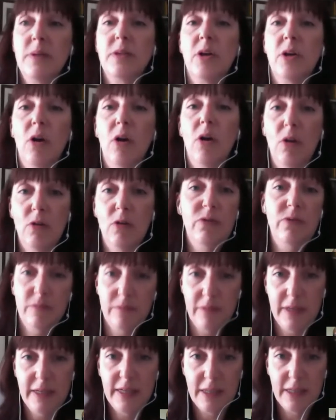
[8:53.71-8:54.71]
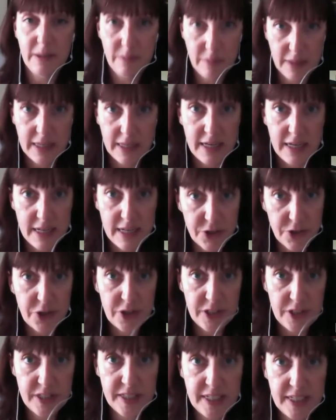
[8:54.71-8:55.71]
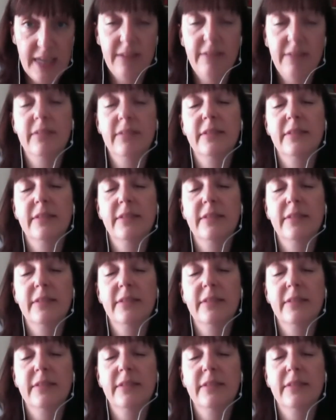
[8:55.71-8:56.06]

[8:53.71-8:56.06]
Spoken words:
of, and it can be an interest again,